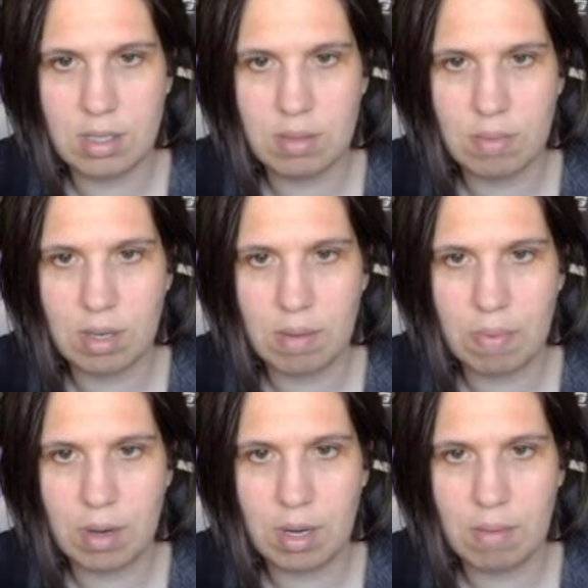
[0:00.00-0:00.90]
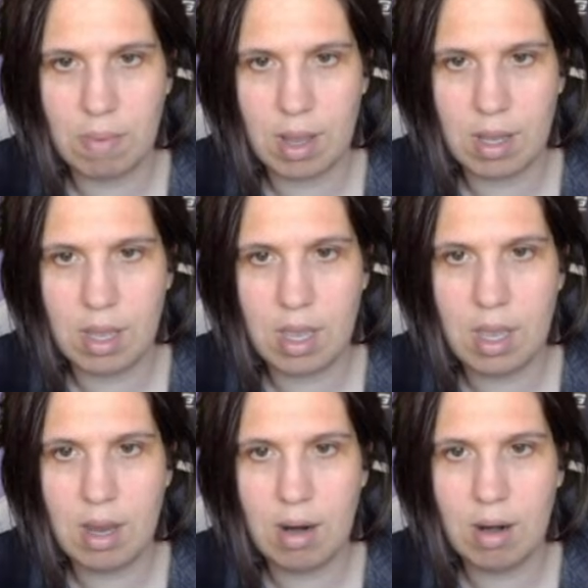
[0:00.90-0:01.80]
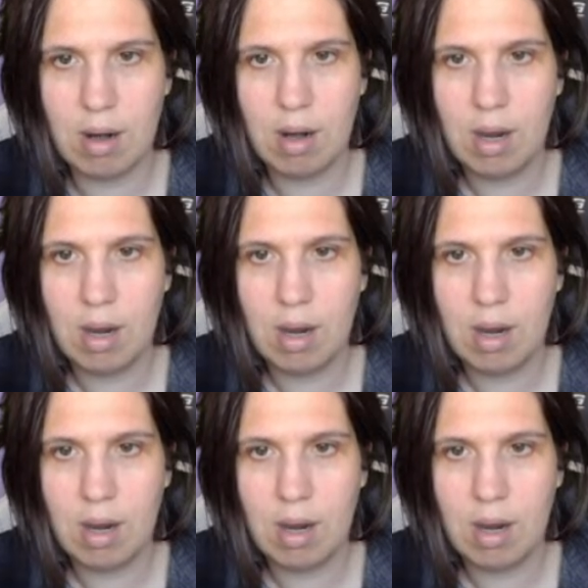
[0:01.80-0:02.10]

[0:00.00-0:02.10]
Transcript: So we're going to put it back here